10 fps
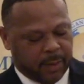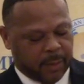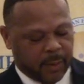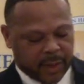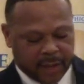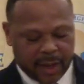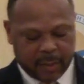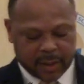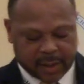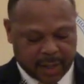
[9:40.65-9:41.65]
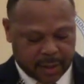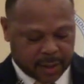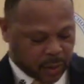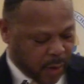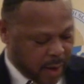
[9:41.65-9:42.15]
One thing I must say is
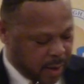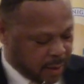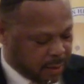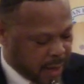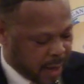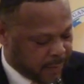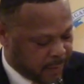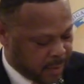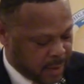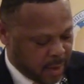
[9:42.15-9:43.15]
this right here is that